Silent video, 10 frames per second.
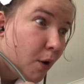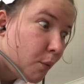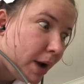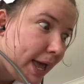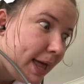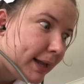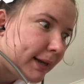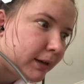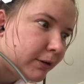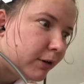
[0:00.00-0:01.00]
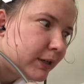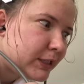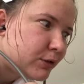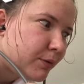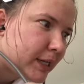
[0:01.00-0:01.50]
Well, your
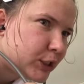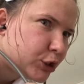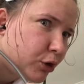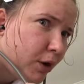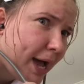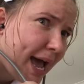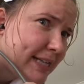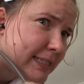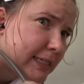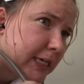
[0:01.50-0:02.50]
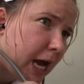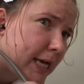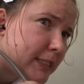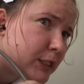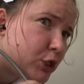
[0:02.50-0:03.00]
little one sure has a
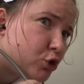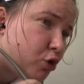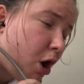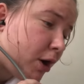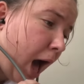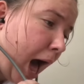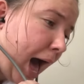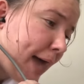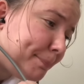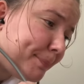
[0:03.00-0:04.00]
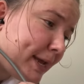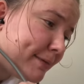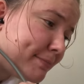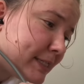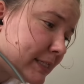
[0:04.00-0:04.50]
nice strong
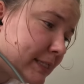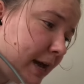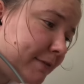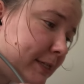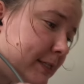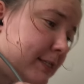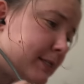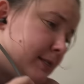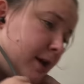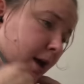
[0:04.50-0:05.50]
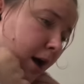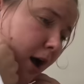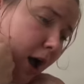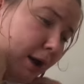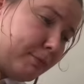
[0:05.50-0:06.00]
heartbeat, Mrs. Evans.
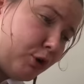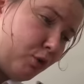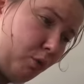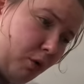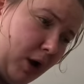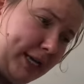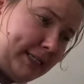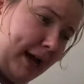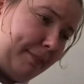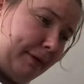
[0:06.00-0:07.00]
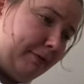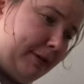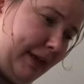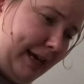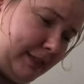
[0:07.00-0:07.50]
I'm quite happy
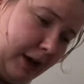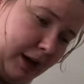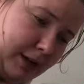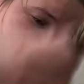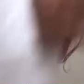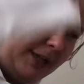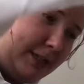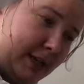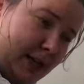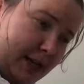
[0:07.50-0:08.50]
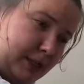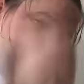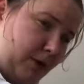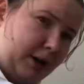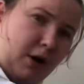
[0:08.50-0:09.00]
with that heartbeat.
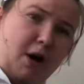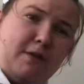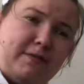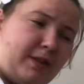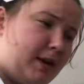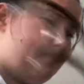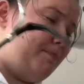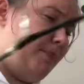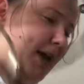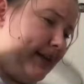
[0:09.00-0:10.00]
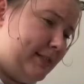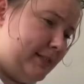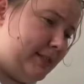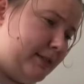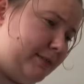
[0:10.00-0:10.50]
It's one of the
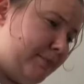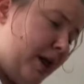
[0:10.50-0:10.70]
best.